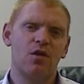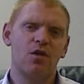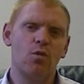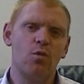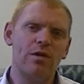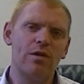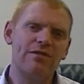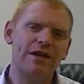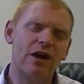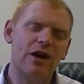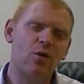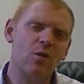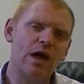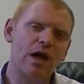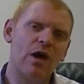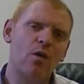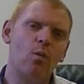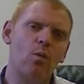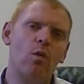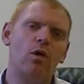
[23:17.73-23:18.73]
without
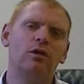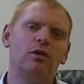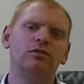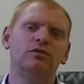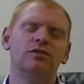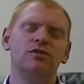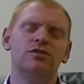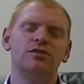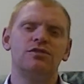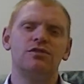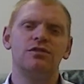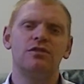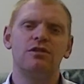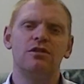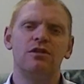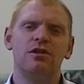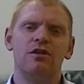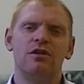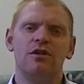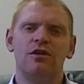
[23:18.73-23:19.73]
that want
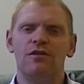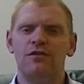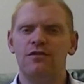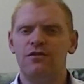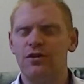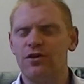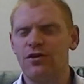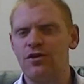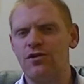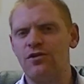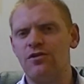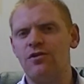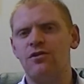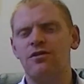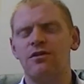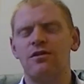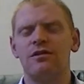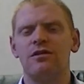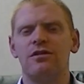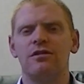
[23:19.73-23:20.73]
for coke,
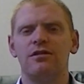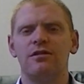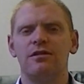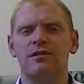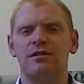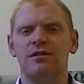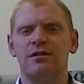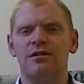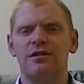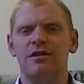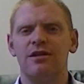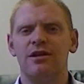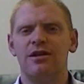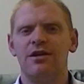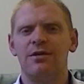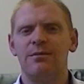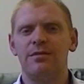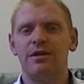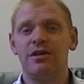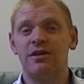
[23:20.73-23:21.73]

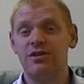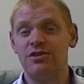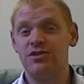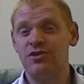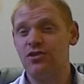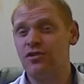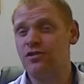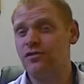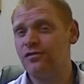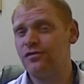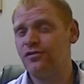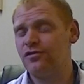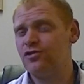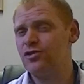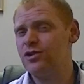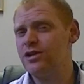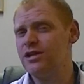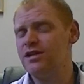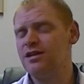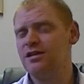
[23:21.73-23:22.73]
because you're free.